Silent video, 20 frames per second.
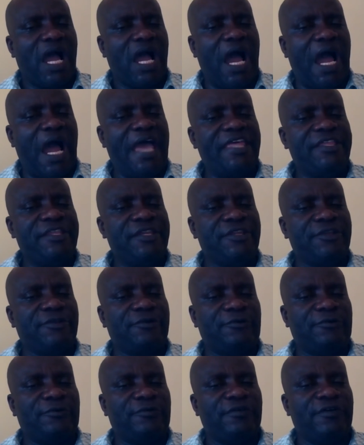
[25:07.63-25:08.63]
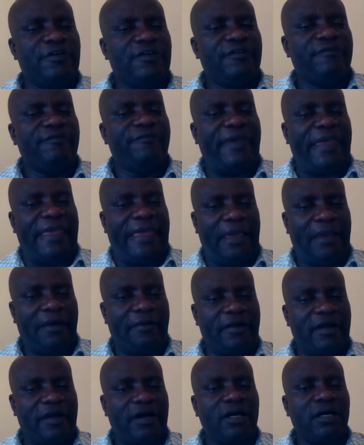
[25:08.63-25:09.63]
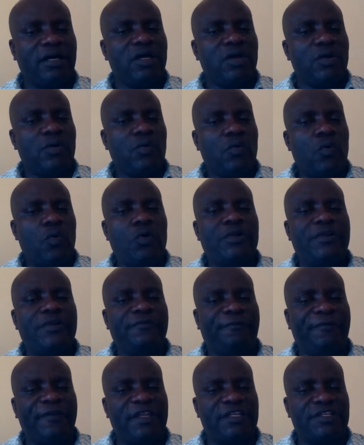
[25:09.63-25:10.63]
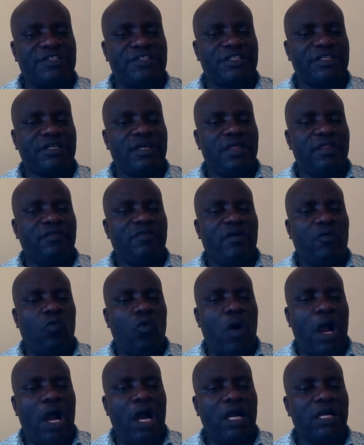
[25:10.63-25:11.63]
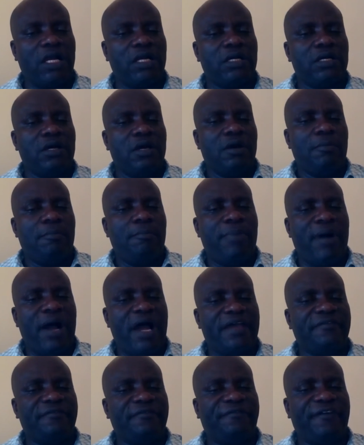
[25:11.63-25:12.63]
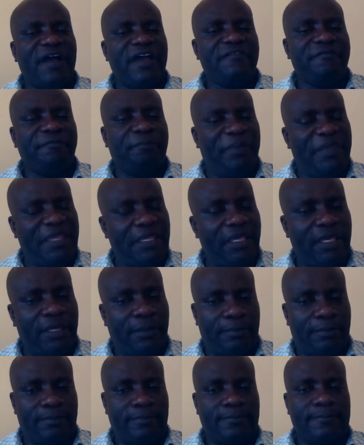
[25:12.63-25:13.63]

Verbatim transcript: I knew Ferreira could finish the work by 5 p.m.